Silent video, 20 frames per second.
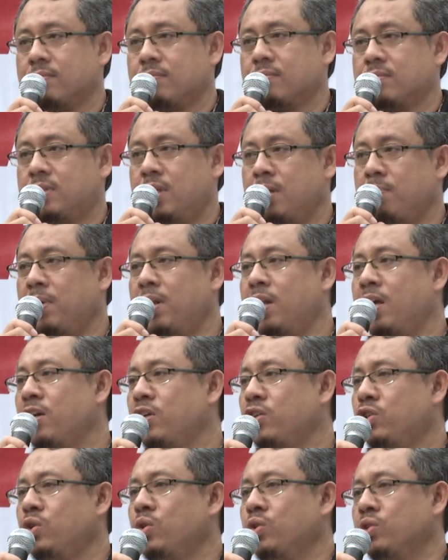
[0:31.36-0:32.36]
similar
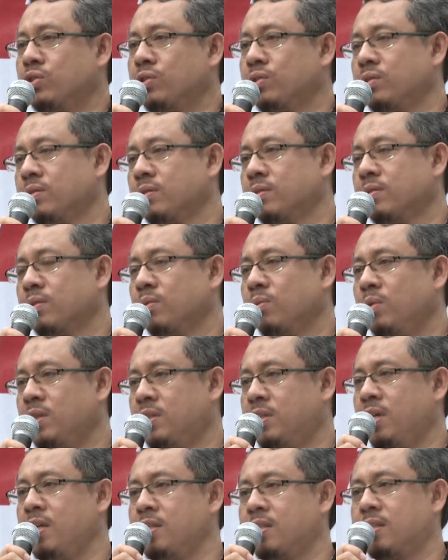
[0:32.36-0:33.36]
issues,
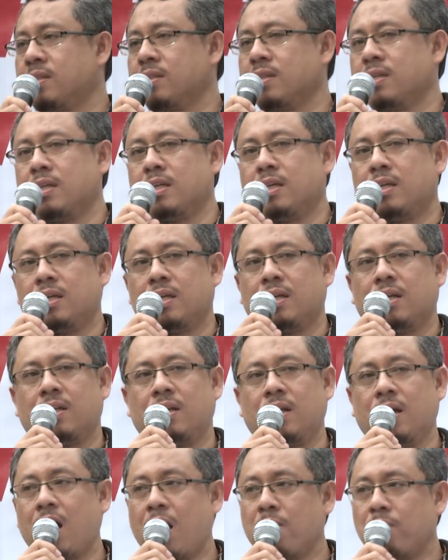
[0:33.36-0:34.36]
which is
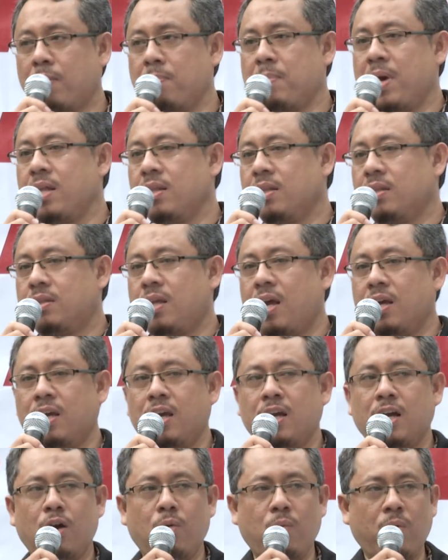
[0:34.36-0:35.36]
the government
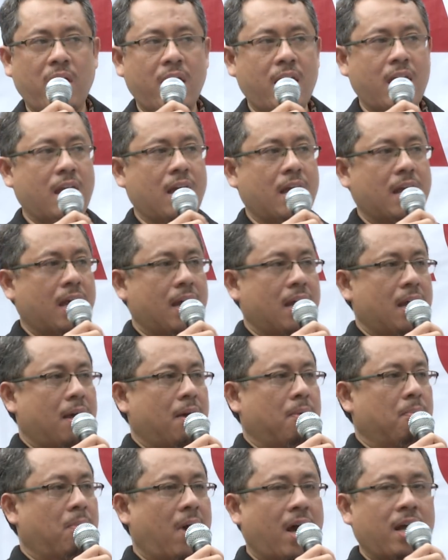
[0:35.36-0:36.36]
taking away
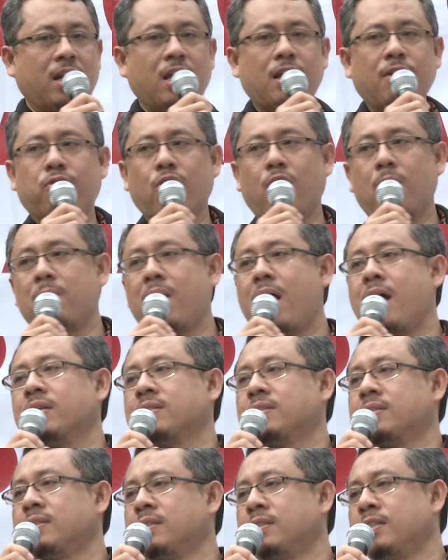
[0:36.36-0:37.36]
money from
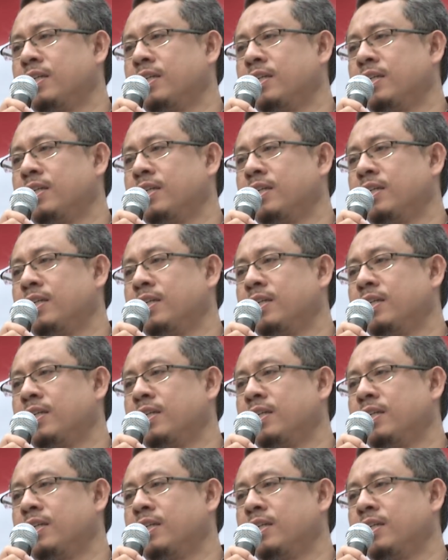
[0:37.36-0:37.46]
us.